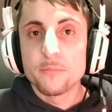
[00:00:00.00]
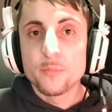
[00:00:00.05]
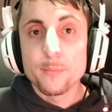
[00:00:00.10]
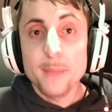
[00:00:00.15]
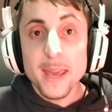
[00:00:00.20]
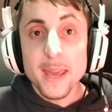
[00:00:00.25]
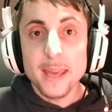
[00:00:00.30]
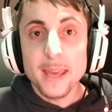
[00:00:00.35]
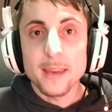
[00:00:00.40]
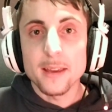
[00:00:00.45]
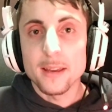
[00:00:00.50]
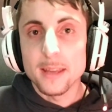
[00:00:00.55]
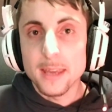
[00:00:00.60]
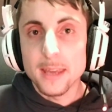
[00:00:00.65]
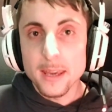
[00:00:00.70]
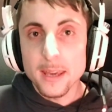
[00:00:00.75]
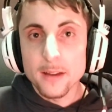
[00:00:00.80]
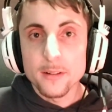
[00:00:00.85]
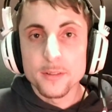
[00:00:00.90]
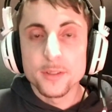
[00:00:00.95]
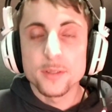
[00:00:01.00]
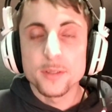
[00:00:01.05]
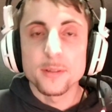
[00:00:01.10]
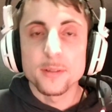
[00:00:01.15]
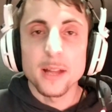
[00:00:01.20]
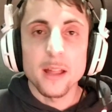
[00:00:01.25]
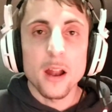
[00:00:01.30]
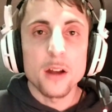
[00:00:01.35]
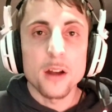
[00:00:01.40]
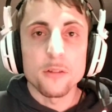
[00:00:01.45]
make guilds
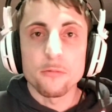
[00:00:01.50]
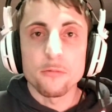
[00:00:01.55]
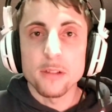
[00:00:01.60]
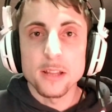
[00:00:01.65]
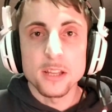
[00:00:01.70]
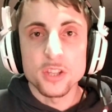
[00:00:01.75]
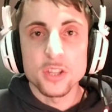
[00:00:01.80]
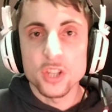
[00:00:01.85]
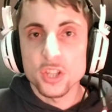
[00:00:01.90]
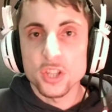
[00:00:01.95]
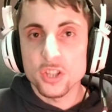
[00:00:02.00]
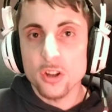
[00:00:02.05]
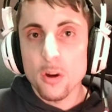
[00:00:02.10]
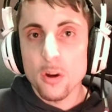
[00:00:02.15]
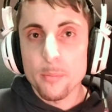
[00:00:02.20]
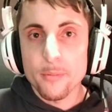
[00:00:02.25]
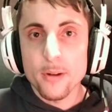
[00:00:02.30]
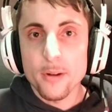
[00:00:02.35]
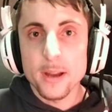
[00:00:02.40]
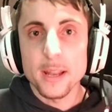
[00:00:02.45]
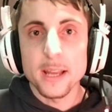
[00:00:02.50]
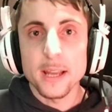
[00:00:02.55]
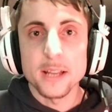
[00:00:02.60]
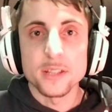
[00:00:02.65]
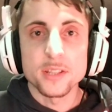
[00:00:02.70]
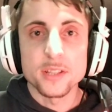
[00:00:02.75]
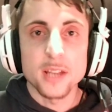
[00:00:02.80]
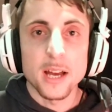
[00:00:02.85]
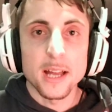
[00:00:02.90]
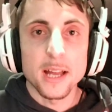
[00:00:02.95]
that are really just operating
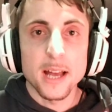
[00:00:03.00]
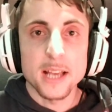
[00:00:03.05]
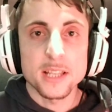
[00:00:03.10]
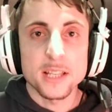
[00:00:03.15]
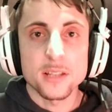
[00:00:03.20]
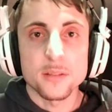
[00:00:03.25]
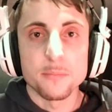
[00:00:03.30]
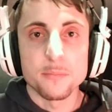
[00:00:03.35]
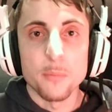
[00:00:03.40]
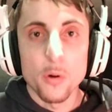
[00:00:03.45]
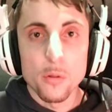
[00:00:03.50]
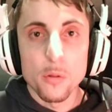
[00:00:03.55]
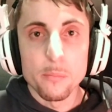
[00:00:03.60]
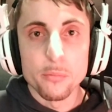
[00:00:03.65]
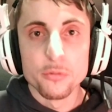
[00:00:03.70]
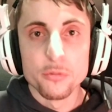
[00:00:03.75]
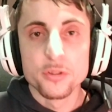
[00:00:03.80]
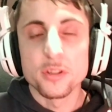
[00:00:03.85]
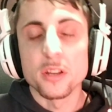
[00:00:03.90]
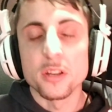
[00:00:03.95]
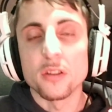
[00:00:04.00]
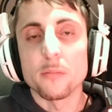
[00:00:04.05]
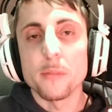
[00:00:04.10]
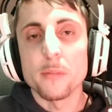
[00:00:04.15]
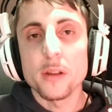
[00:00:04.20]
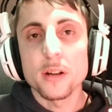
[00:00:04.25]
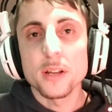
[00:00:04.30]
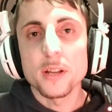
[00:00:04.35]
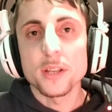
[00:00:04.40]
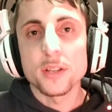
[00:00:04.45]
as small boosting
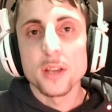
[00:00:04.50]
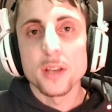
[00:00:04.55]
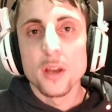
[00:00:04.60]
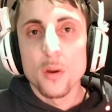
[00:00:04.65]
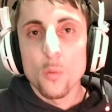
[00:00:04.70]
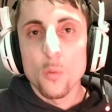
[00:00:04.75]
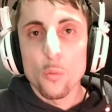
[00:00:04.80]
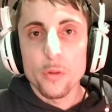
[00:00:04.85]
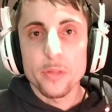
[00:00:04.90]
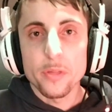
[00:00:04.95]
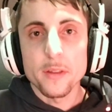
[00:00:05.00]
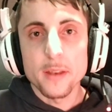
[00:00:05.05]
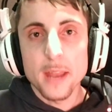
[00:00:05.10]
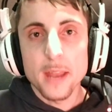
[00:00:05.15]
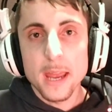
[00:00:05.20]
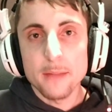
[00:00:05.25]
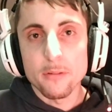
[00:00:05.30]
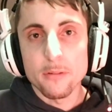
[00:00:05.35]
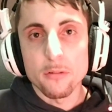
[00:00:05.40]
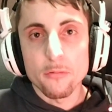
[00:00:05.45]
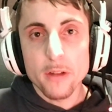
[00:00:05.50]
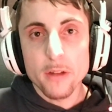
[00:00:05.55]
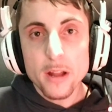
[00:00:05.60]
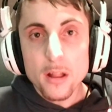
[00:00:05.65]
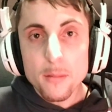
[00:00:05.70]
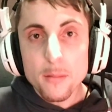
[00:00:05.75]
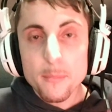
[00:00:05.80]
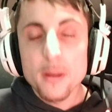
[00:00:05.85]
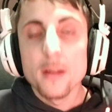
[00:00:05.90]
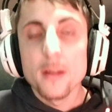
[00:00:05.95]
communities within every
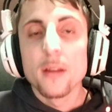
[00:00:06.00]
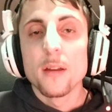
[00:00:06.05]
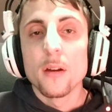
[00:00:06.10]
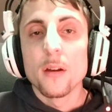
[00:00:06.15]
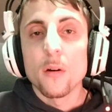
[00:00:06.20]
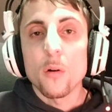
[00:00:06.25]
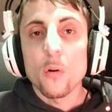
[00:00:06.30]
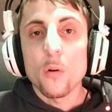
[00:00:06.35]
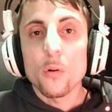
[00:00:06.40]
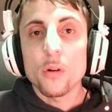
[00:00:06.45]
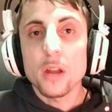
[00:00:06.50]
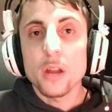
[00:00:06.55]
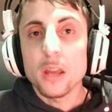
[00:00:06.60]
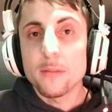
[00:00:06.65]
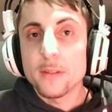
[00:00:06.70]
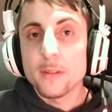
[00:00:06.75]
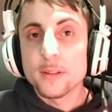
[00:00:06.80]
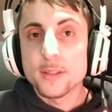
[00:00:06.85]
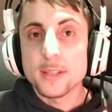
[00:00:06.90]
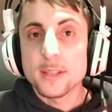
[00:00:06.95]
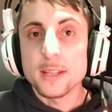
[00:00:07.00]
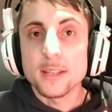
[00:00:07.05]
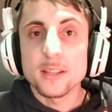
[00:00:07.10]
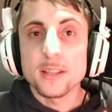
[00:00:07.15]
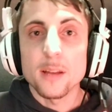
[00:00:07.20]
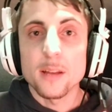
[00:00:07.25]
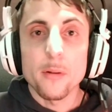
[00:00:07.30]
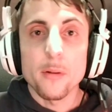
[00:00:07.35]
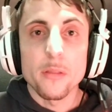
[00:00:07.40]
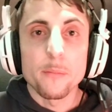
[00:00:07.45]
realm, or even see
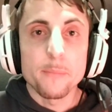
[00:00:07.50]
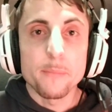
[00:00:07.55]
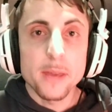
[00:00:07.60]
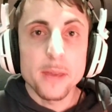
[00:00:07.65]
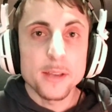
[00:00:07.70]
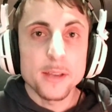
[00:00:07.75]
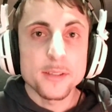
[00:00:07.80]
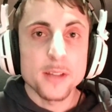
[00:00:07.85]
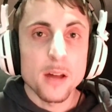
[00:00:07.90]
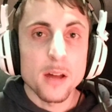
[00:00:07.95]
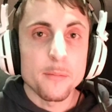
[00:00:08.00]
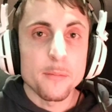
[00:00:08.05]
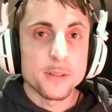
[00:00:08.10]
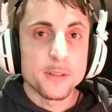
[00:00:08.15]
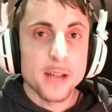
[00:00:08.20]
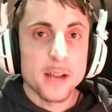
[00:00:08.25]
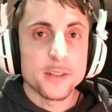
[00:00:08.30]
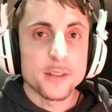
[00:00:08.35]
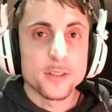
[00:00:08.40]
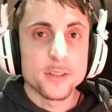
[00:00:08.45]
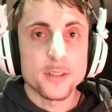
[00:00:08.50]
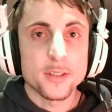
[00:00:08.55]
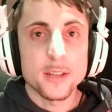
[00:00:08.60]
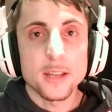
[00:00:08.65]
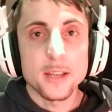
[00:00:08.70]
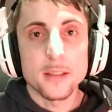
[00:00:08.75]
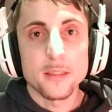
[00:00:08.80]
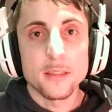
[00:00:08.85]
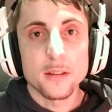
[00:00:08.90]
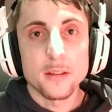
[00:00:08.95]
some of the biggest advertisers
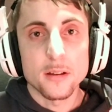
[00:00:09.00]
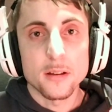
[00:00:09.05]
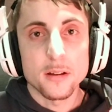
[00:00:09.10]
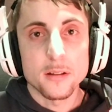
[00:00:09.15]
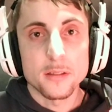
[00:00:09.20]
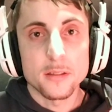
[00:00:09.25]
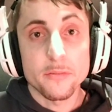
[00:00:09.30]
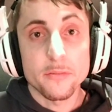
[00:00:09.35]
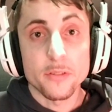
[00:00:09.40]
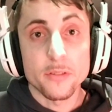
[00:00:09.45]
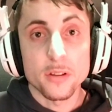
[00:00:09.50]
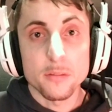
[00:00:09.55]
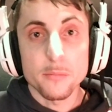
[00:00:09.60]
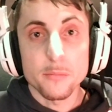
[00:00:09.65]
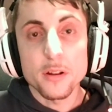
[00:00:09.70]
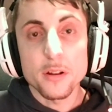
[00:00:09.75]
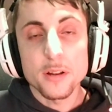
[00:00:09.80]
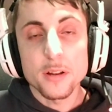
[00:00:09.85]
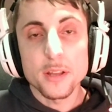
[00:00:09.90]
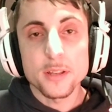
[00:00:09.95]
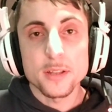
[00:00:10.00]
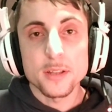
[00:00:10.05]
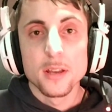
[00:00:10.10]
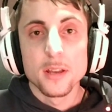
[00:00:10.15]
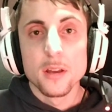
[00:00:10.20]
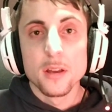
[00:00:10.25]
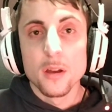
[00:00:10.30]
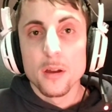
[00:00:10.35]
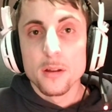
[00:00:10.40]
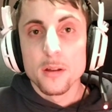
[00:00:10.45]
in the different communities
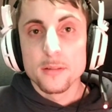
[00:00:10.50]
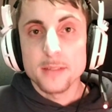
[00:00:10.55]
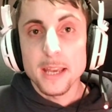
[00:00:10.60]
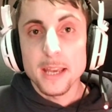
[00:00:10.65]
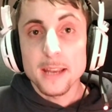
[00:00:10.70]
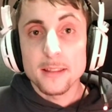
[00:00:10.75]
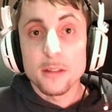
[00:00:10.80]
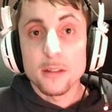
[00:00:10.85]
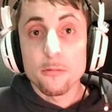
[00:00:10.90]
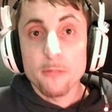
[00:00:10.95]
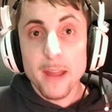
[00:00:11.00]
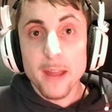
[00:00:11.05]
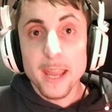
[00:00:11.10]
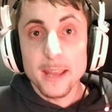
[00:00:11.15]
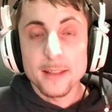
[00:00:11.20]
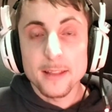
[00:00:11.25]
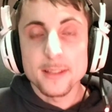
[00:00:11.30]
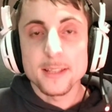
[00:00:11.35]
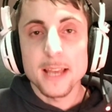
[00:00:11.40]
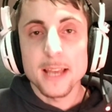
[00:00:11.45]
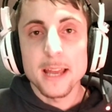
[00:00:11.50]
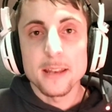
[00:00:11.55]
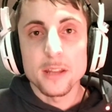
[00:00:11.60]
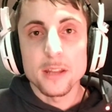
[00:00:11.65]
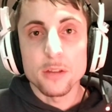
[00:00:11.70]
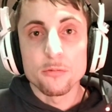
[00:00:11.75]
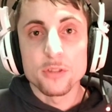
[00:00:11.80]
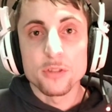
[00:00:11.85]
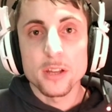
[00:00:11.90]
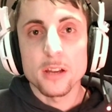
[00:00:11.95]
take the reins
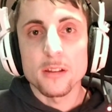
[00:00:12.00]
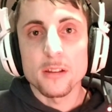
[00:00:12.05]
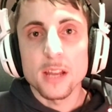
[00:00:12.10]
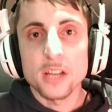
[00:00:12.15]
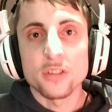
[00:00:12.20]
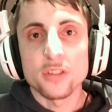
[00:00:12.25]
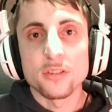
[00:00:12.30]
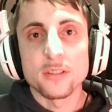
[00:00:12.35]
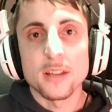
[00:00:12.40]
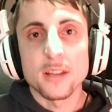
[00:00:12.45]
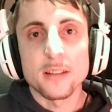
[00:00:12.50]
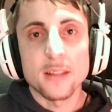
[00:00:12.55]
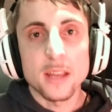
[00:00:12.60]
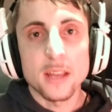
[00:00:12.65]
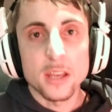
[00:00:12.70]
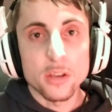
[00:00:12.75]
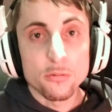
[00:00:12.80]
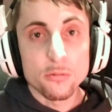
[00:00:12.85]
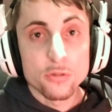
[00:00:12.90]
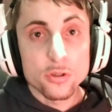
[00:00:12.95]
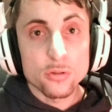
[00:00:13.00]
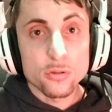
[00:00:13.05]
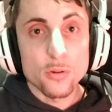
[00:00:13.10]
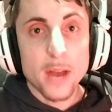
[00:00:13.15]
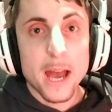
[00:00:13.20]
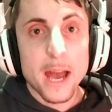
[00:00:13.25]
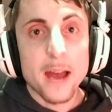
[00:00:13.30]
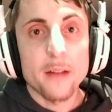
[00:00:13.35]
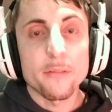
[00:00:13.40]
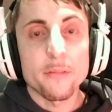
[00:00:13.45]
and use the connections that they used to
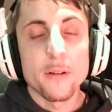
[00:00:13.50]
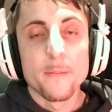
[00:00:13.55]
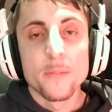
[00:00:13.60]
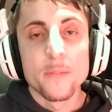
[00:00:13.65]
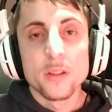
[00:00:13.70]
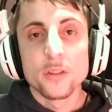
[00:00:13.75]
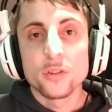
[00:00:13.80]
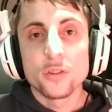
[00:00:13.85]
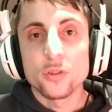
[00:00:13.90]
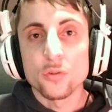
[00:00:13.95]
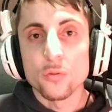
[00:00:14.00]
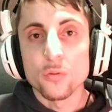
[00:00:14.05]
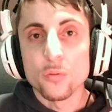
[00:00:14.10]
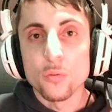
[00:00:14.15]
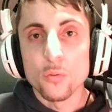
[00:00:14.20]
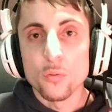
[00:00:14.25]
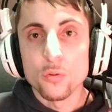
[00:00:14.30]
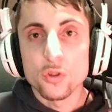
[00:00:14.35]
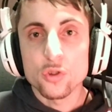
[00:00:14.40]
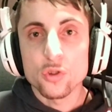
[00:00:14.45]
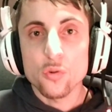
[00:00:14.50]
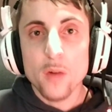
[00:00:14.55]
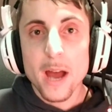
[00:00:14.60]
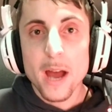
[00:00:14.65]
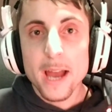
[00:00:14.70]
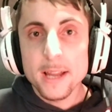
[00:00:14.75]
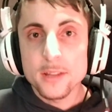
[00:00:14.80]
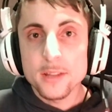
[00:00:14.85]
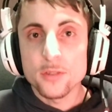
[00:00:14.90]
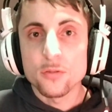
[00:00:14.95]
have to
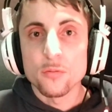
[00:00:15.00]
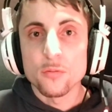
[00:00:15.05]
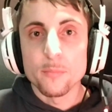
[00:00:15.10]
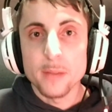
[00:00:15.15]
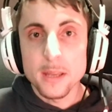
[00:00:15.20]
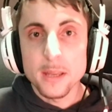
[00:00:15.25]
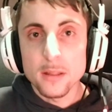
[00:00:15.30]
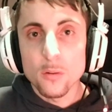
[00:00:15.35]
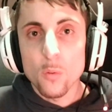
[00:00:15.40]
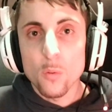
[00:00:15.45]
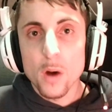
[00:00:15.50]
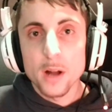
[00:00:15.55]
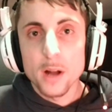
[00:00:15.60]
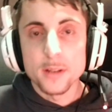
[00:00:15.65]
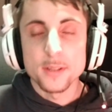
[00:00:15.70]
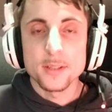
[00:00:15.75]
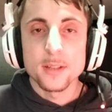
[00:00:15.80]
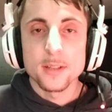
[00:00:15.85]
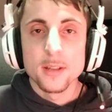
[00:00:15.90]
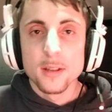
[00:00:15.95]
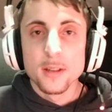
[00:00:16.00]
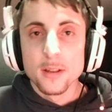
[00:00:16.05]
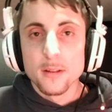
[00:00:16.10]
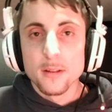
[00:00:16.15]
try to be the ones